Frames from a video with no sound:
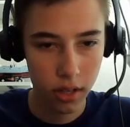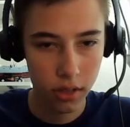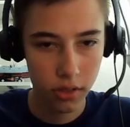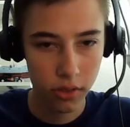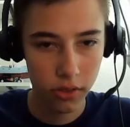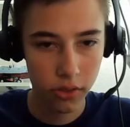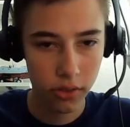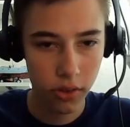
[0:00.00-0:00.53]

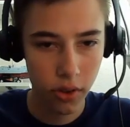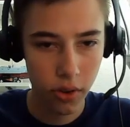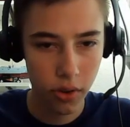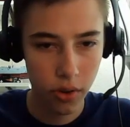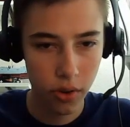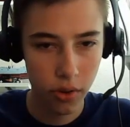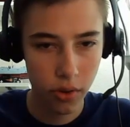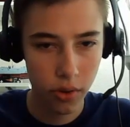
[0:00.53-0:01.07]

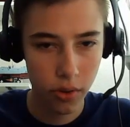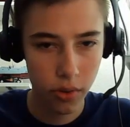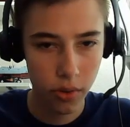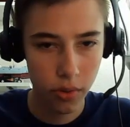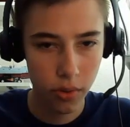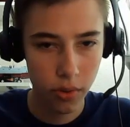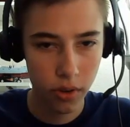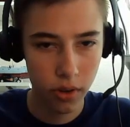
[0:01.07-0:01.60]

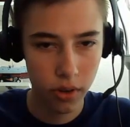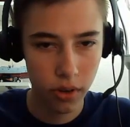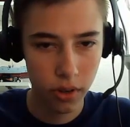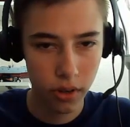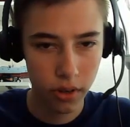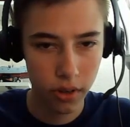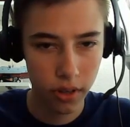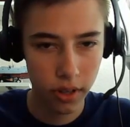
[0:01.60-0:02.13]
So
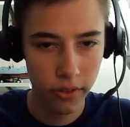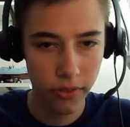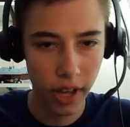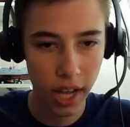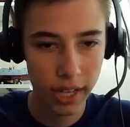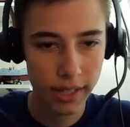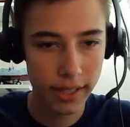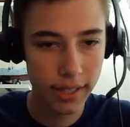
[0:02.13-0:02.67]
if
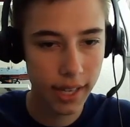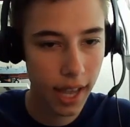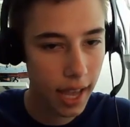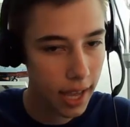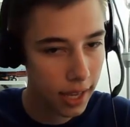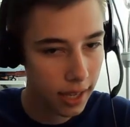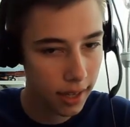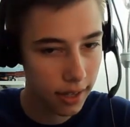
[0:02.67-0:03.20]
I take,